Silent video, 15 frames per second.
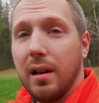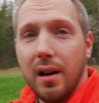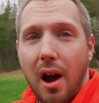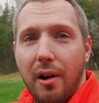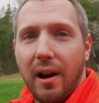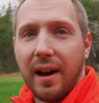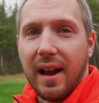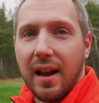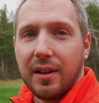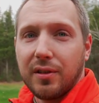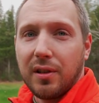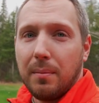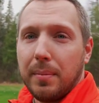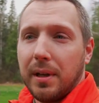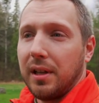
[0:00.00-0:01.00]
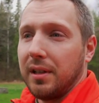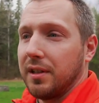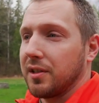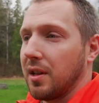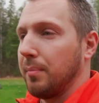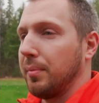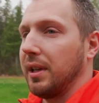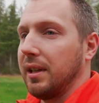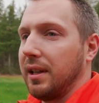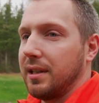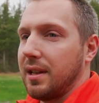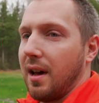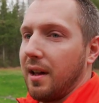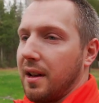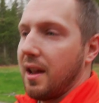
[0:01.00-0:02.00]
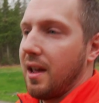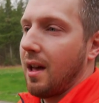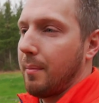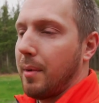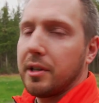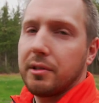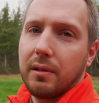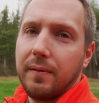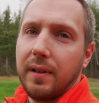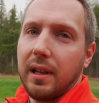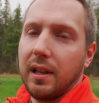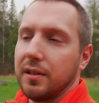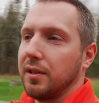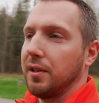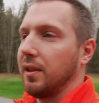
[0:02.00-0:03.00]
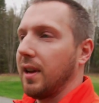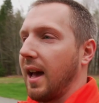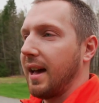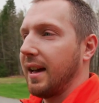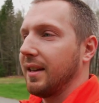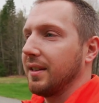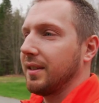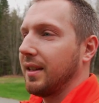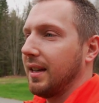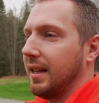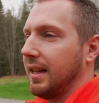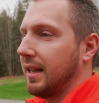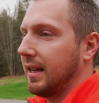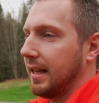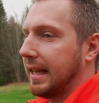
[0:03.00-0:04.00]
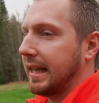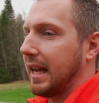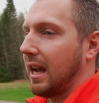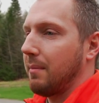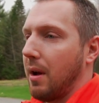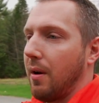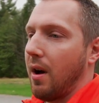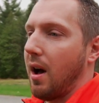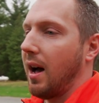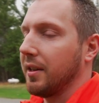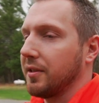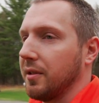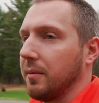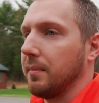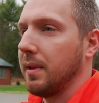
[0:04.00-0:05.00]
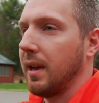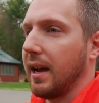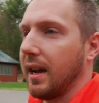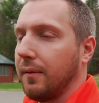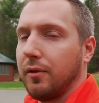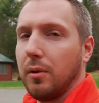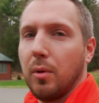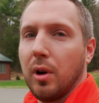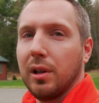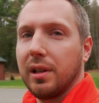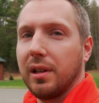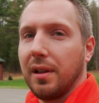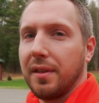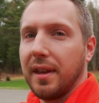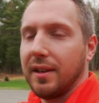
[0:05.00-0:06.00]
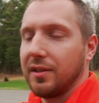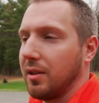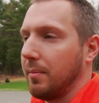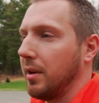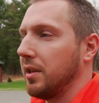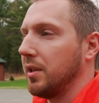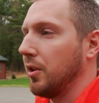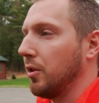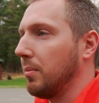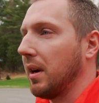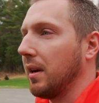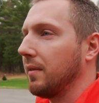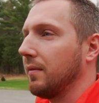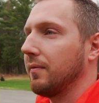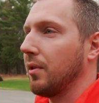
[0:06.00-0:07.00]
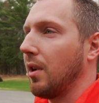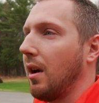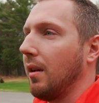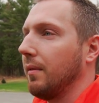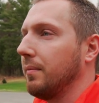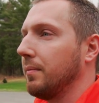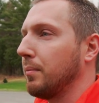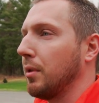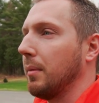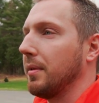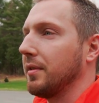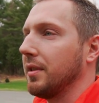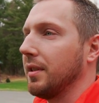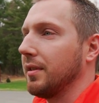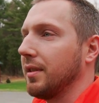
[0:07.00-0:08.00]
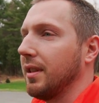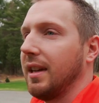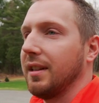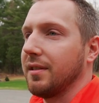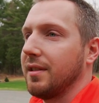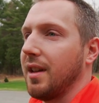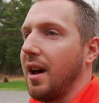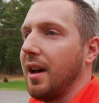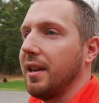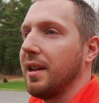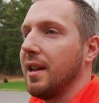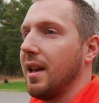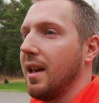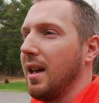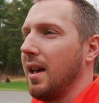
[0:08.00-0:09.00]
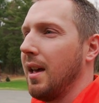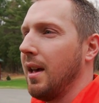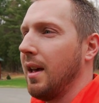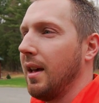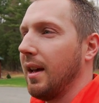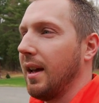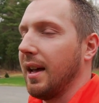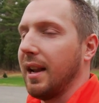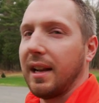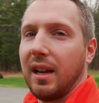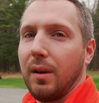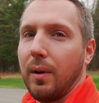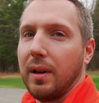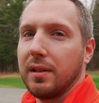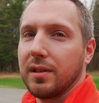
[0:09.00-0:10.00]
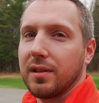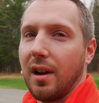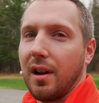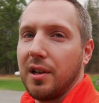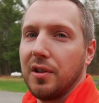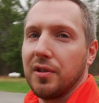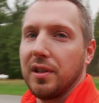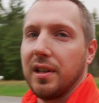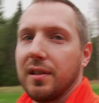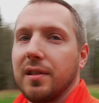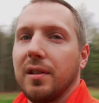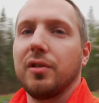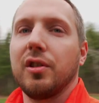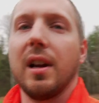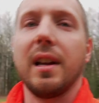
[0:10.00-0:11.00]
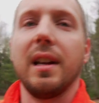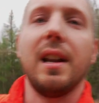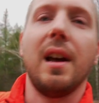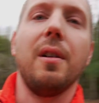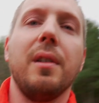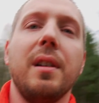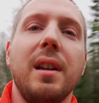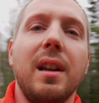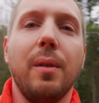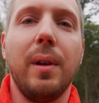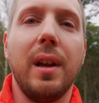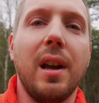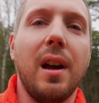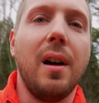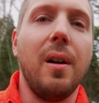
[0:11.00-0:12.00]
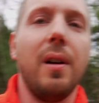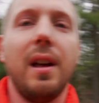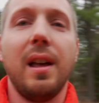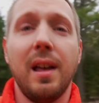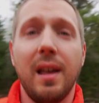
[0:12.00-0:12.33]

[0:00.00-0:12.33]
all right guys so the build is completely done I'm about to reveal it to you guys it came out awesome. I got a few more little things I'm gonna do, but for all purposes, it's done. And I can't wait to start using it, so check it out. Here we go.